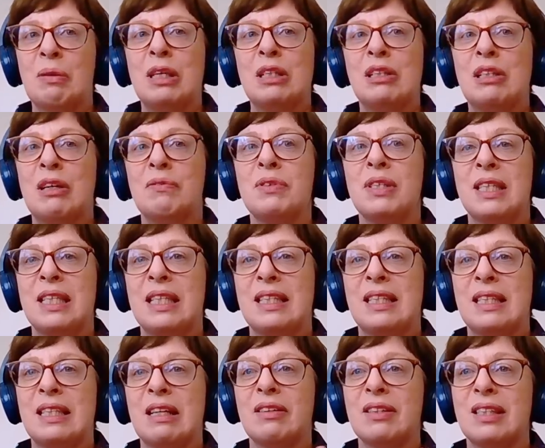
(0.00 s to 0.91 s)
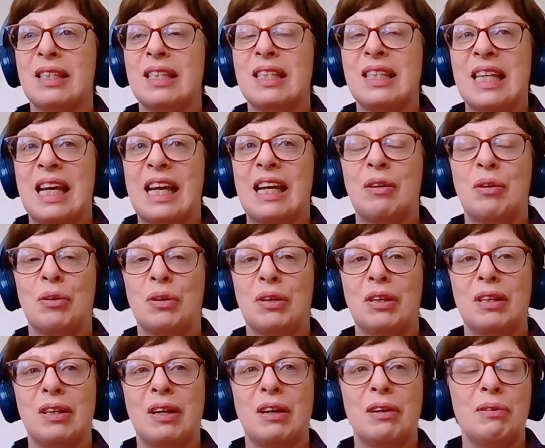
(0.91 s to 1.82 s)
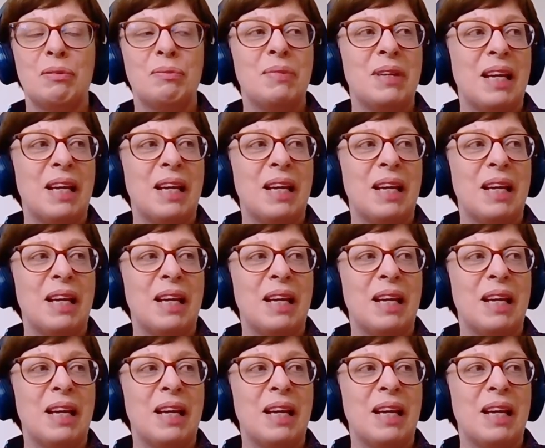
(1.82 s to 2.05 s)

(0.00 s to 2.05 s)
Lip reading: It obviously starts to take on a kind